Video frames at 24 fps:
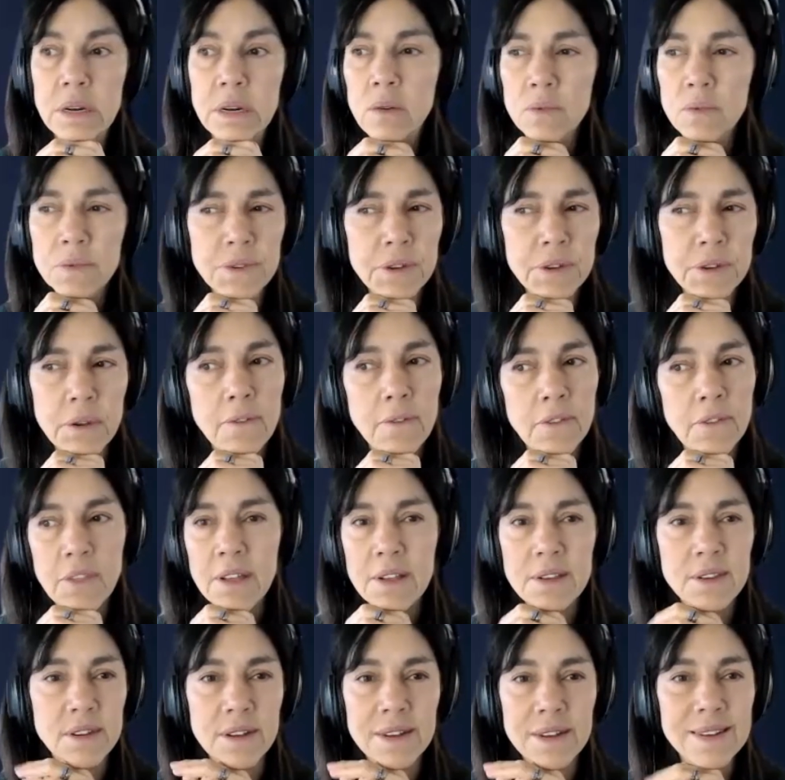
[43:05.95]
And also for
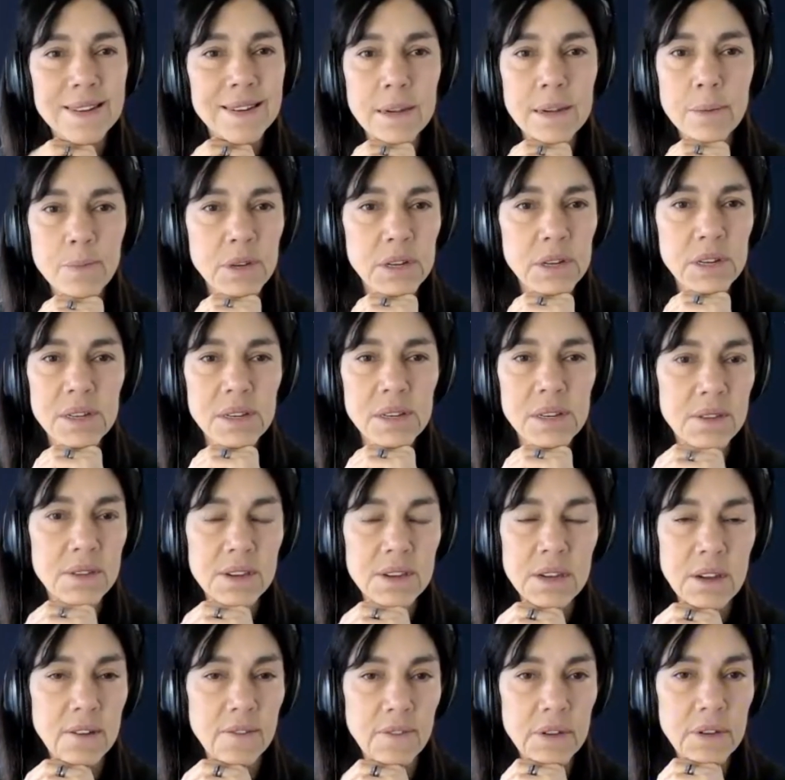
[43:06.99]
things like sepsis
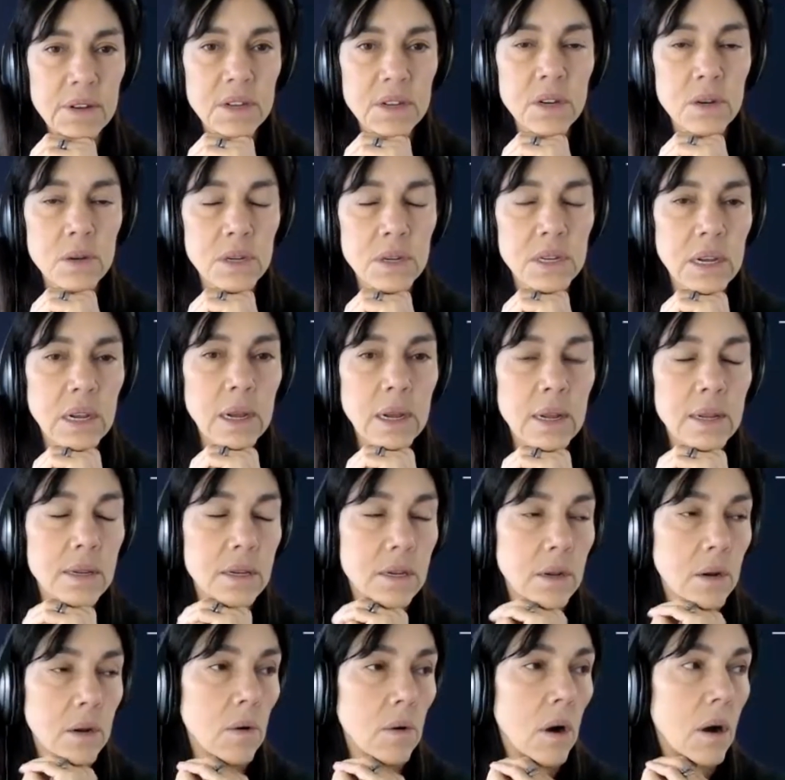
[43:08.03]
and stuff, he's using
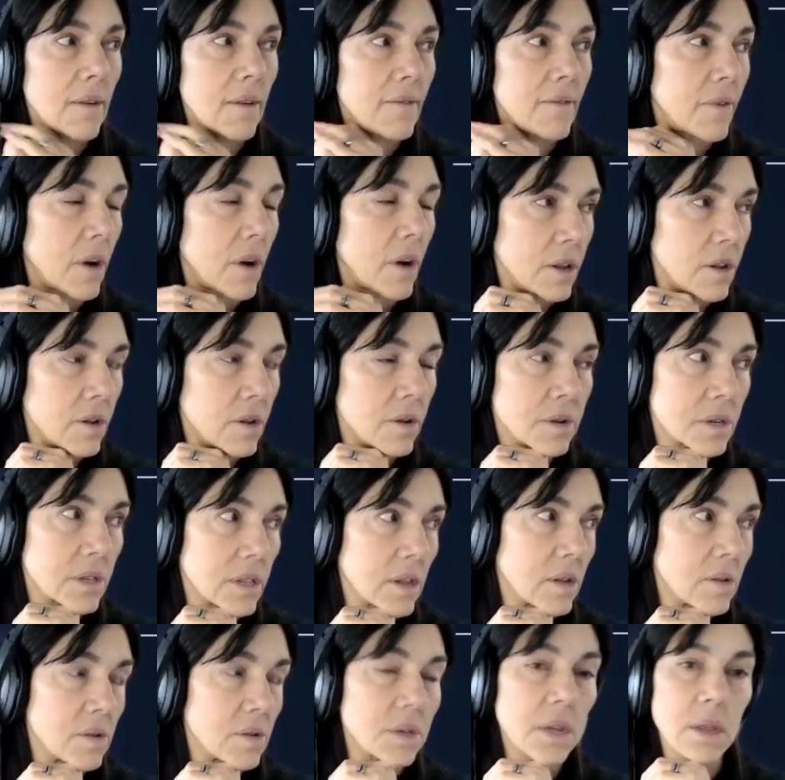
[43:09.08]
it. So I
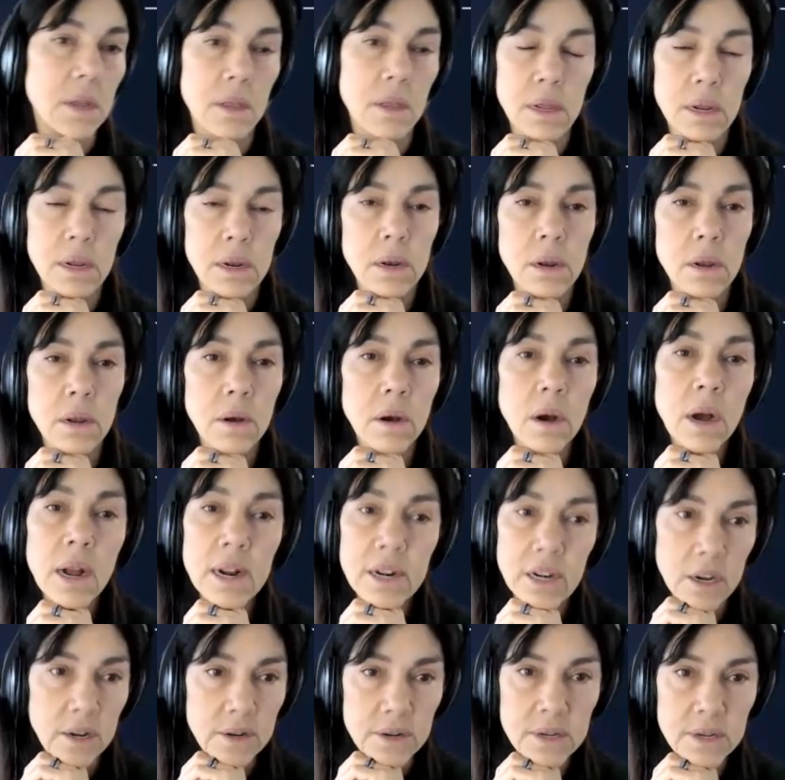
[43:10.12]
use those in
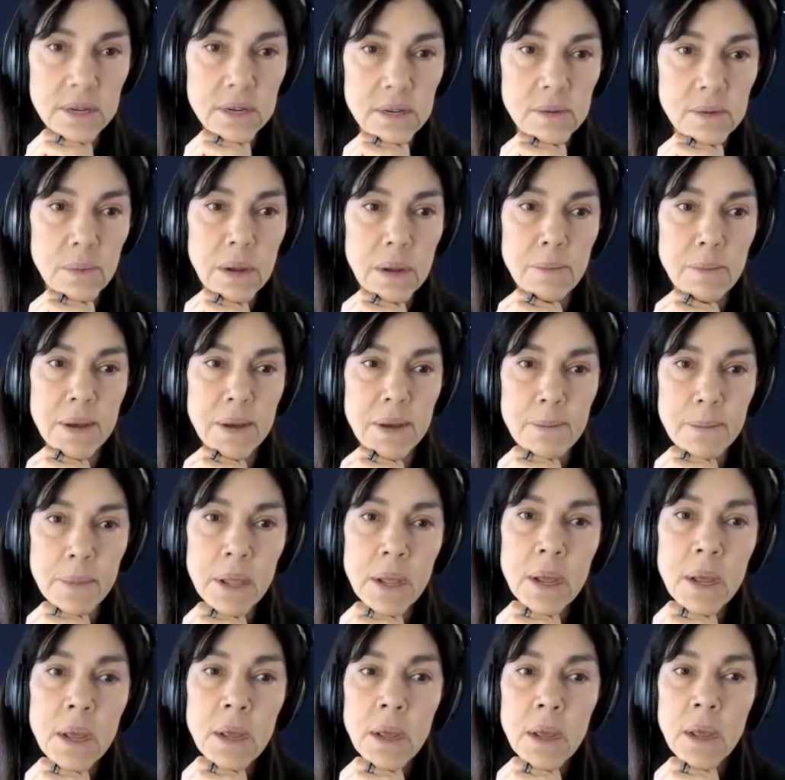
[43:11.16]
high doses of my mum.
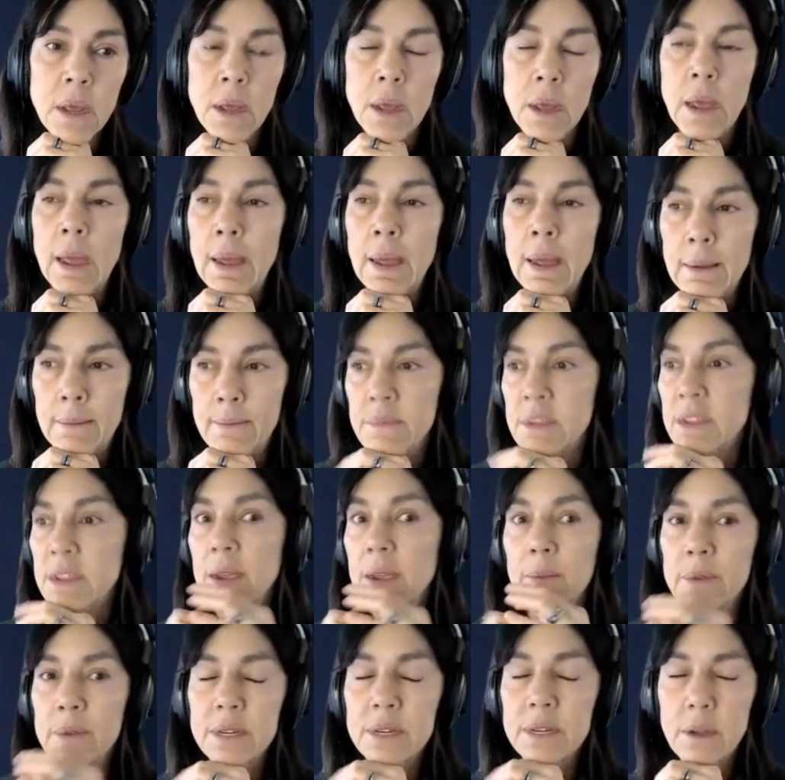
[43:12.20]

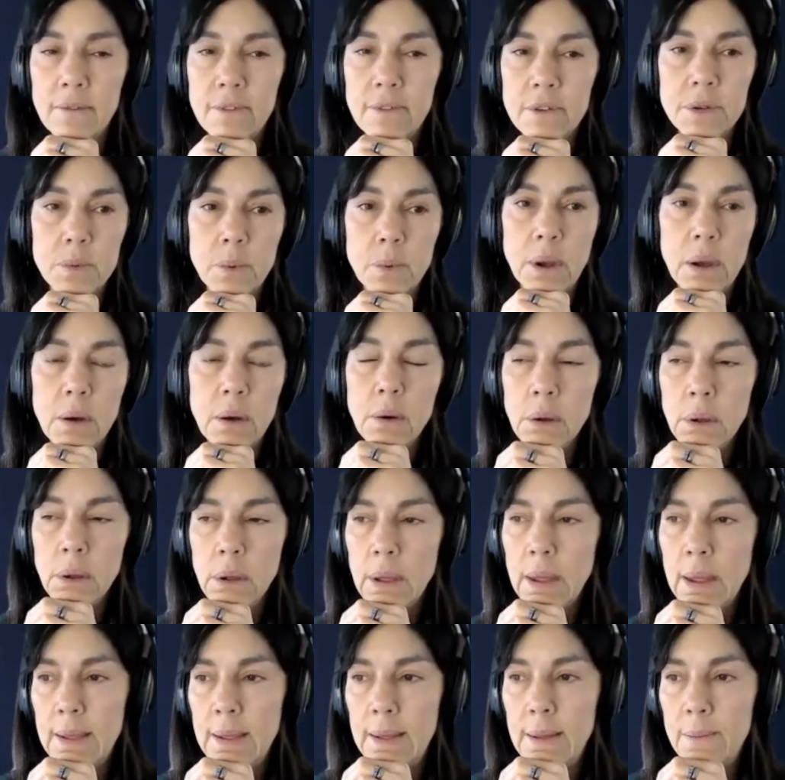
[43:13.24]
Take it myself as
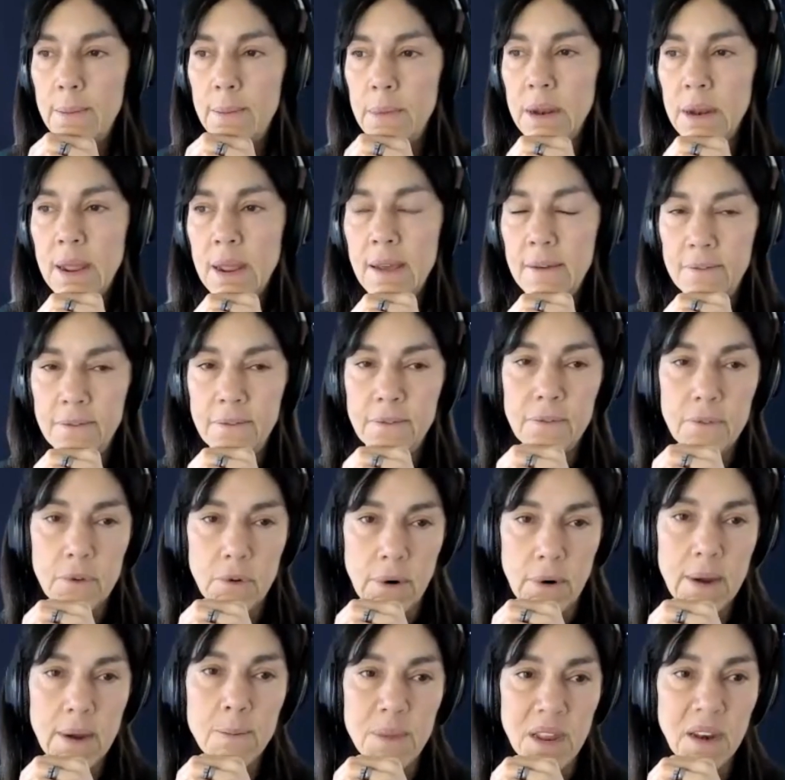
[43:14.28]
well, and have
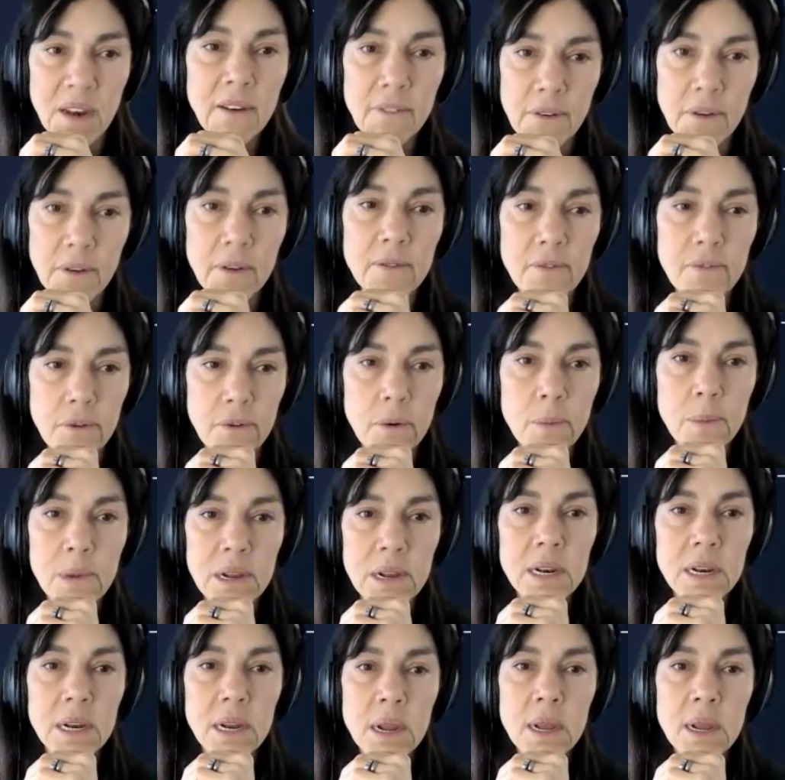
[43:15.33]
great benefit from
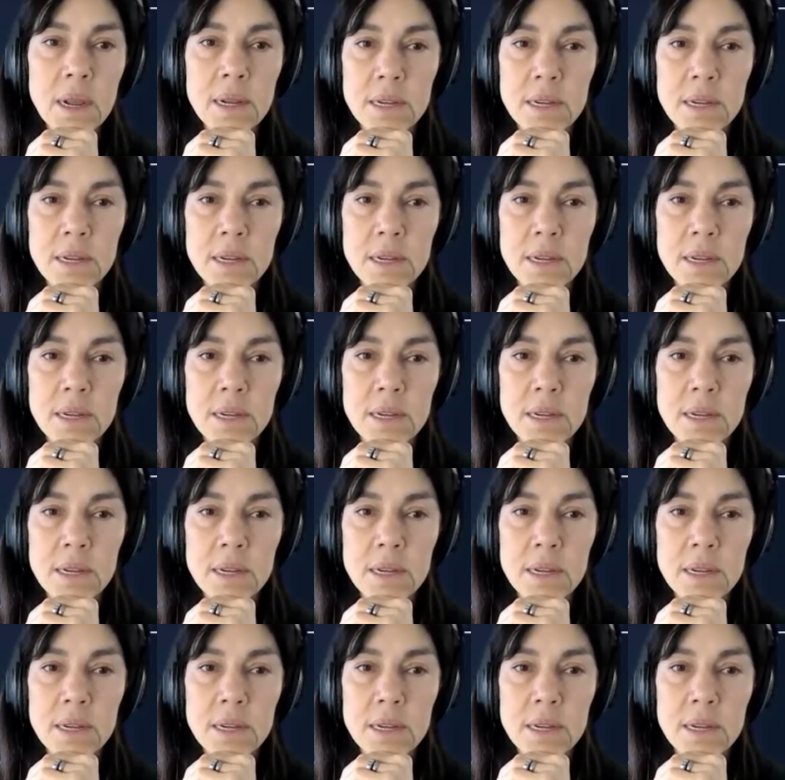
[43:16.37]
it.